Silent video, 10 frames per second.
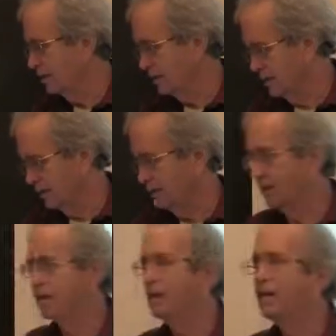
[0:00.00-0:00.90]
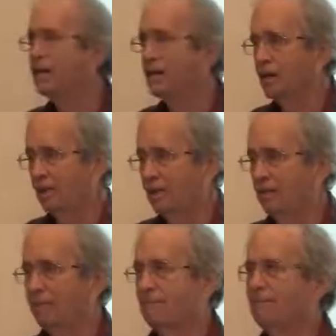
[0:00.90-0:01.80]
and the IDE just
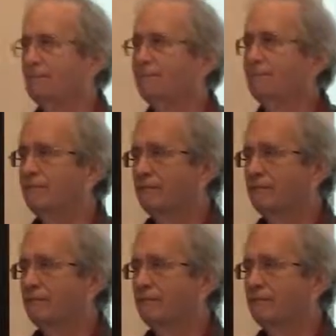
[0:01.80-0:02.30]
won't let you,